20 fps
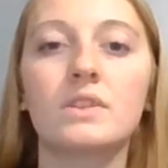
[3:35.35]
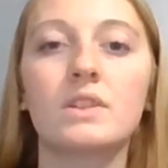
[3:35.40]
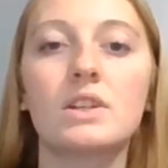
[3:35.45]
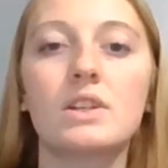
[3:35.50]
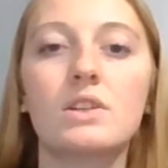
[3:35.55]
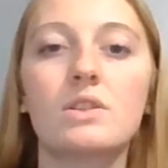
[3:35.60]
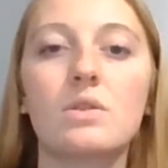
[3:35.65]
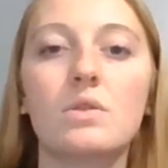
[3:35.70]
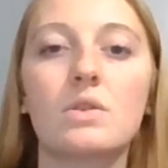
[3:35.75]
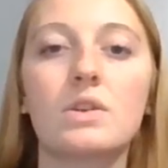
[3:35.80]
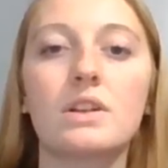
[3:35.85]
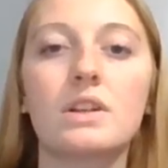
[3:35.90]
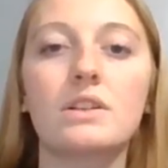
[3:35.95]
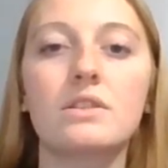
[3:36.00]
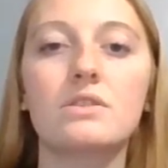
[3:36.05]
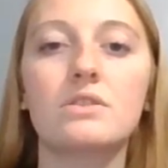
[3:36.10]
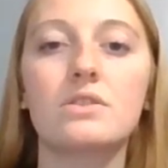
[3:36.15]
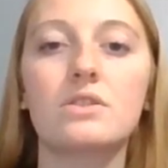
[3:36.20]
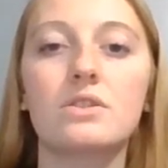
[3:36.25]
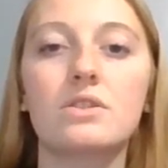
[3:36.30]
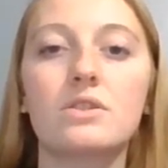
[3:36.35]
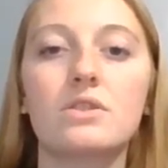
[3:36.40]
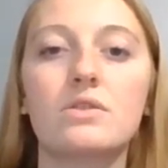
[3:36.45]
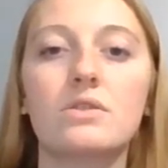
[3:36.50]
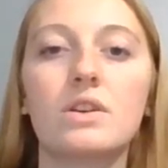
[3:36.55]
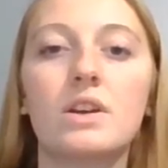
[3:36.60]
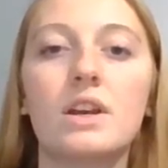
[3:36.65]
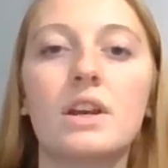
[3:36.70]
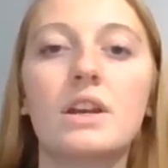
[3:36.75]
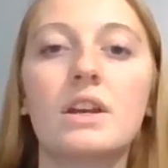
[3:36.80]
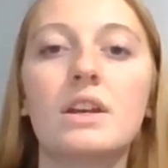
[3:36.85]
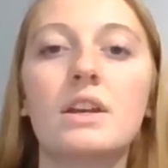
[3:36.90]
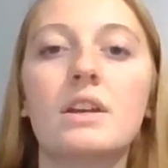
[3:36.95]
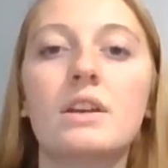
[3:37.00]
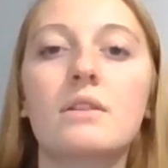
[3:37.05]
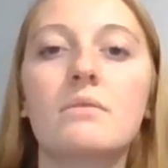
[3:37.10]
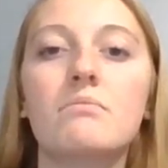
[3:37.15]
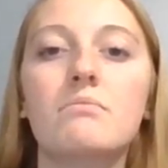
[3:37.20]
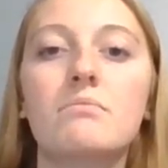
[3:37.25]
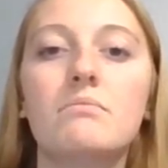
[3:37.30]
According to
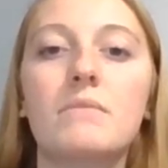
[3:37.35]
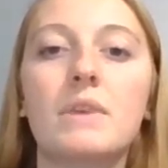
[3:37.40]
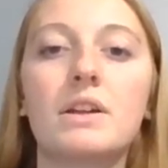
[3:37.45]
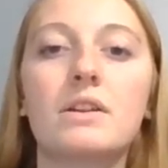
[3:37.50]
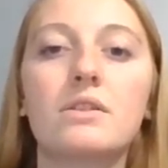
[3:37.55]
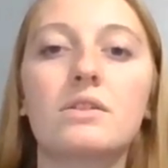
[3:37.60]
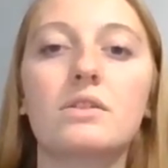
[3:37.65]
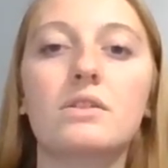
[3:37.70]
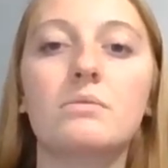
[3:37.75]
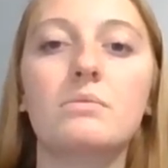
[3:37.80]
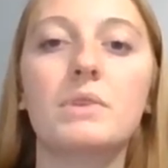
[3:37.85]
medical